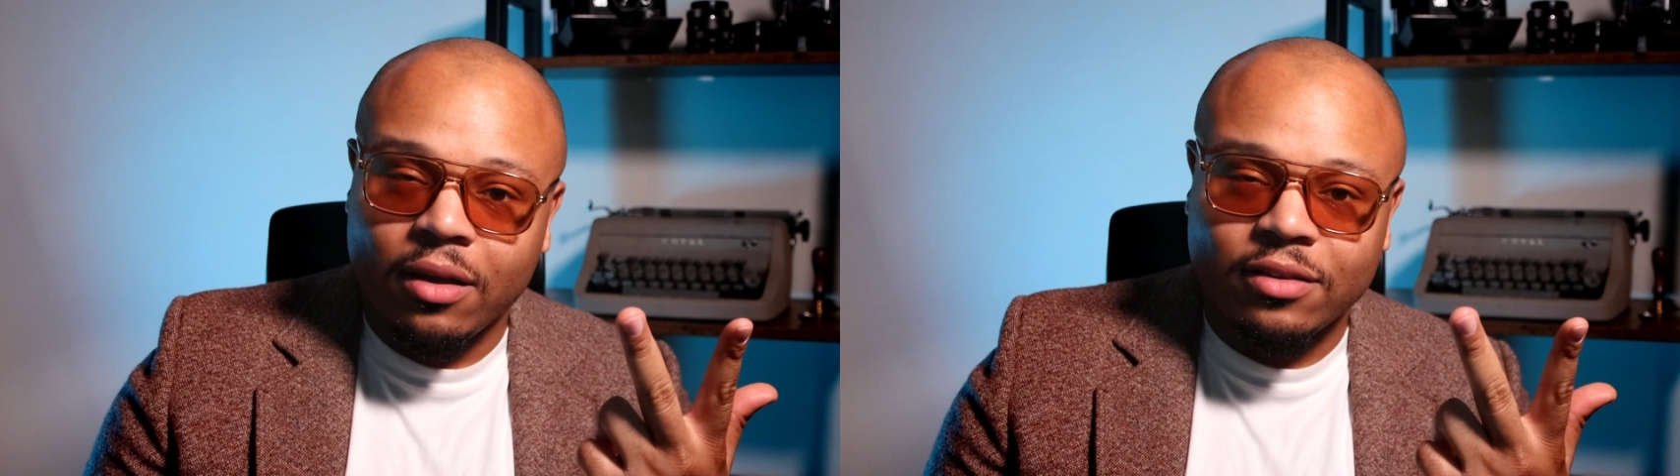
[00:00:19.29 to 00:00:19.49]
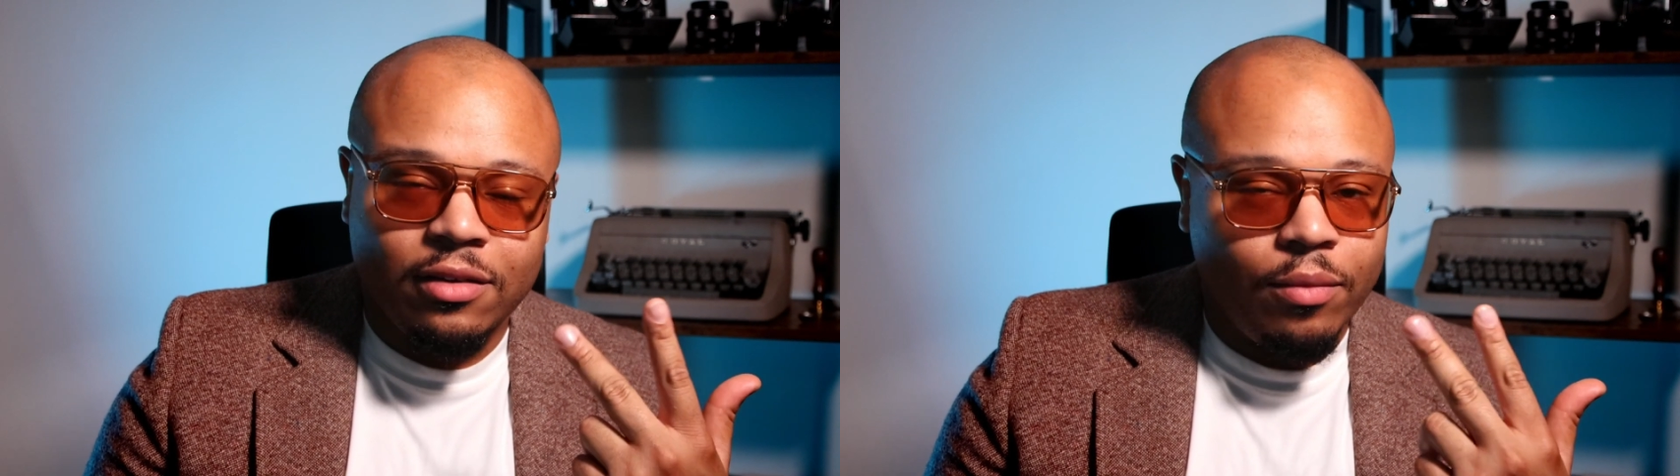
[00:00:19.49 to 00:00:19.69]

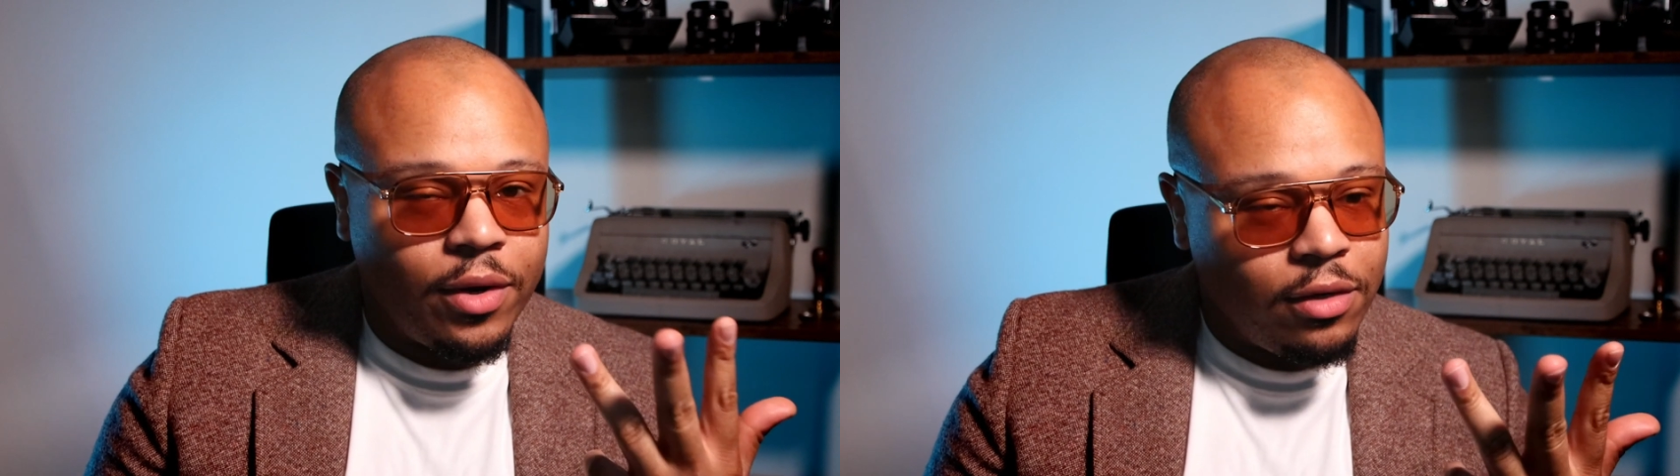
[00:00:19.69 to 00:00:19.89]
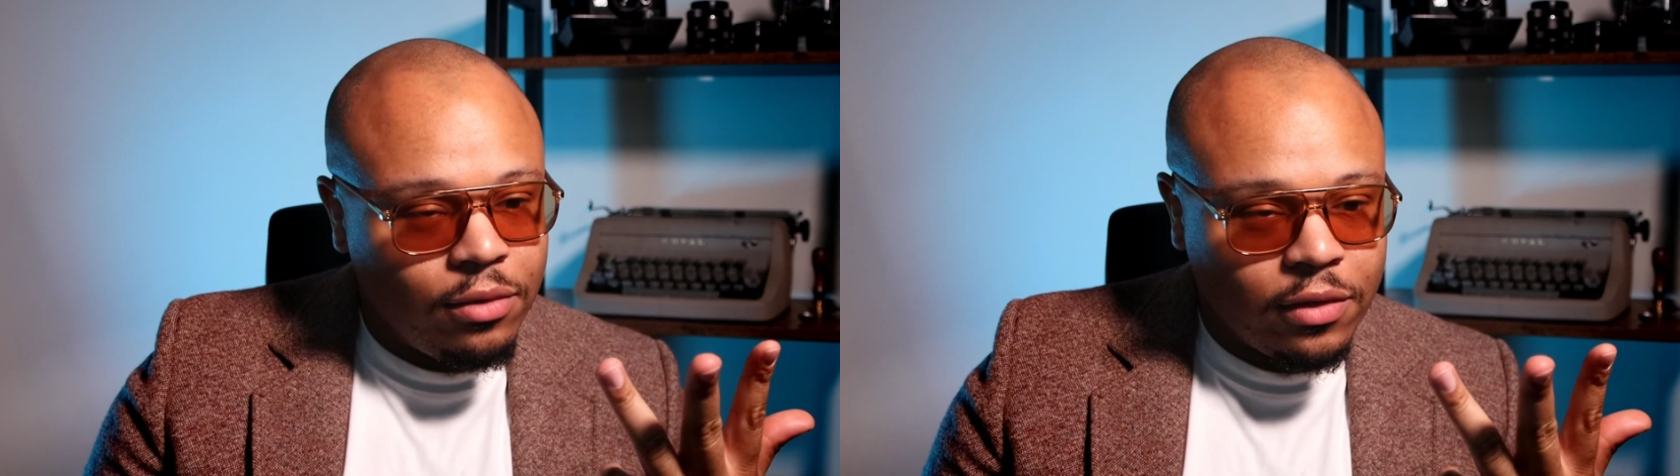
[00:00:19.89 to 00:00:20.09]

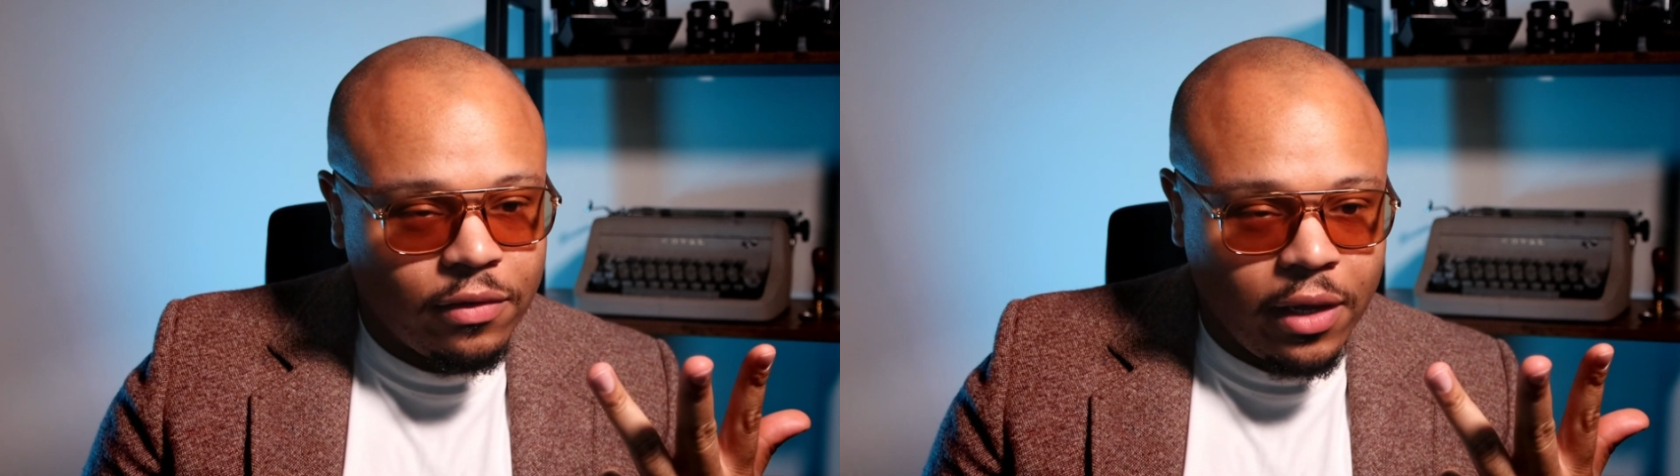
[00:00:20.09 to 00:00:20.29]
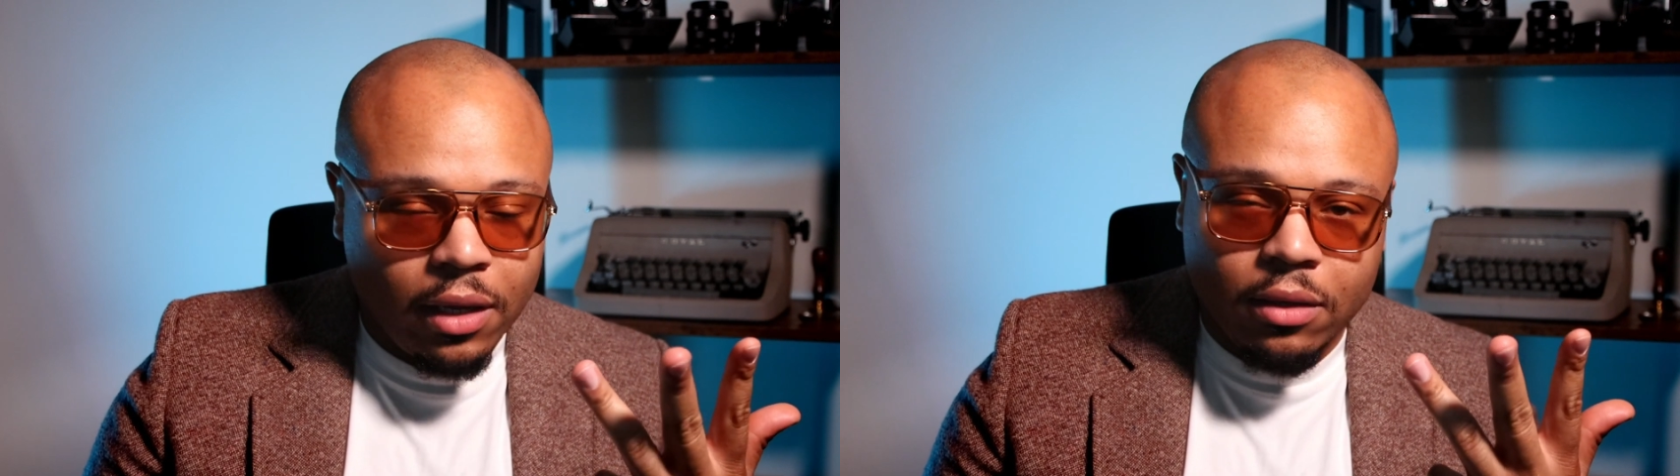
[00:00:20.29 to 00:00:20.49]
Somewhere to do
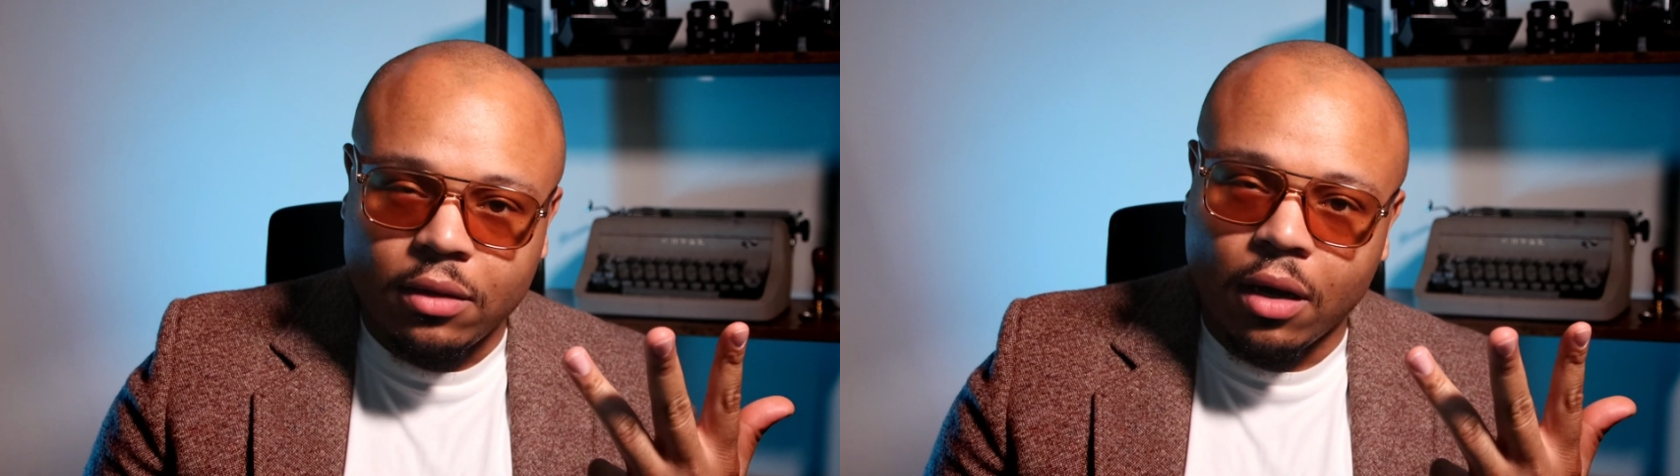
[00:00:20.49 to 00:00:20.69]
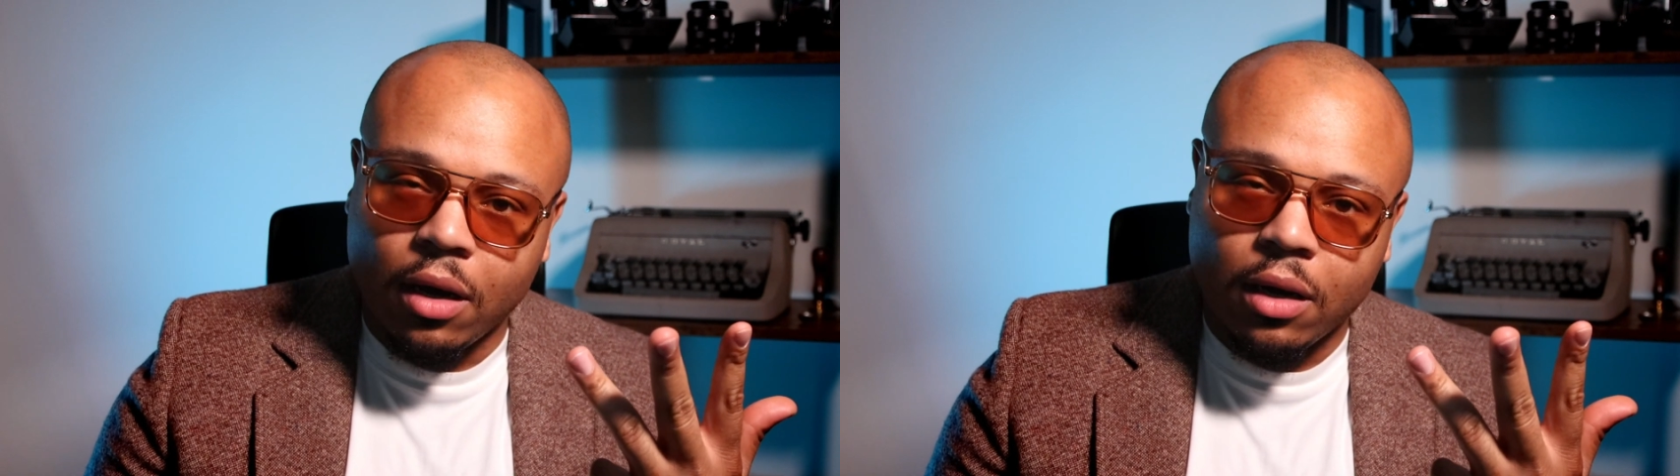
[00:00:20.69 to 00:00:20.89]
this
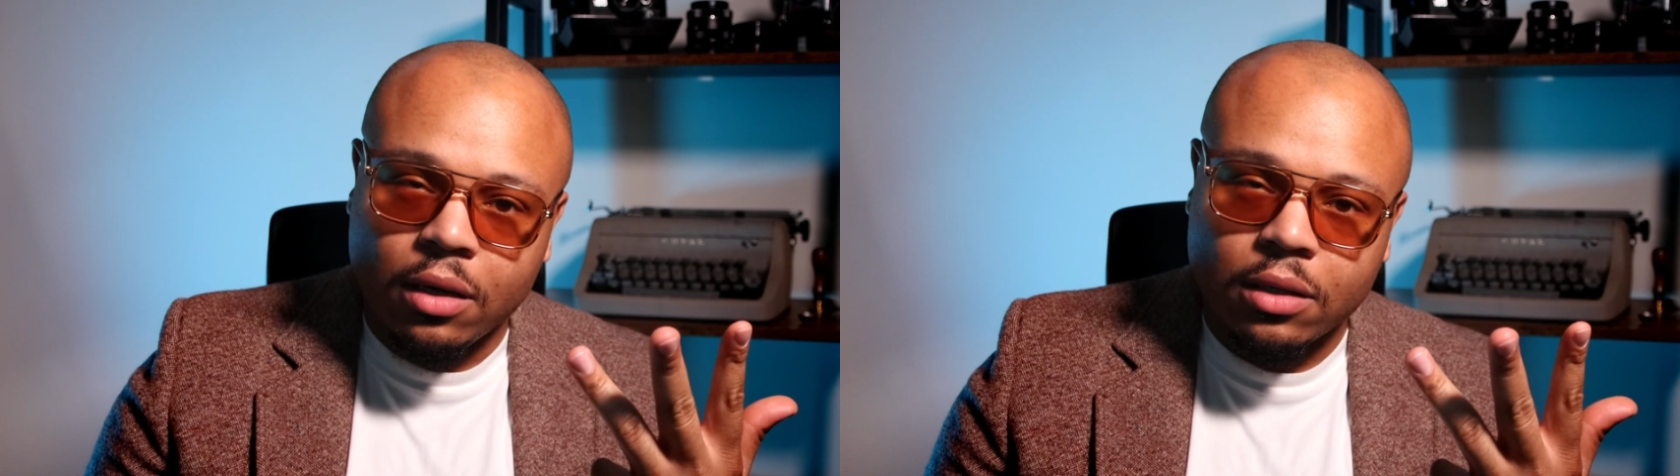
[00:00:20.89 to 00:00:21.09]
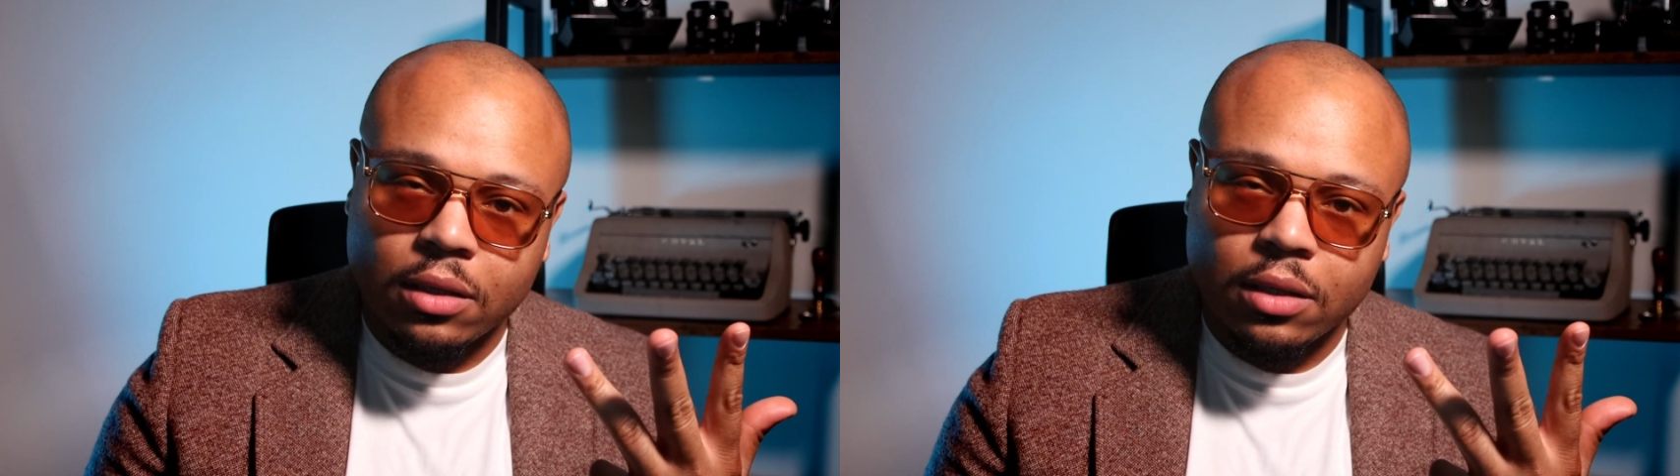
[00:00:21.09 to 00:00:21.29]
at. Duh.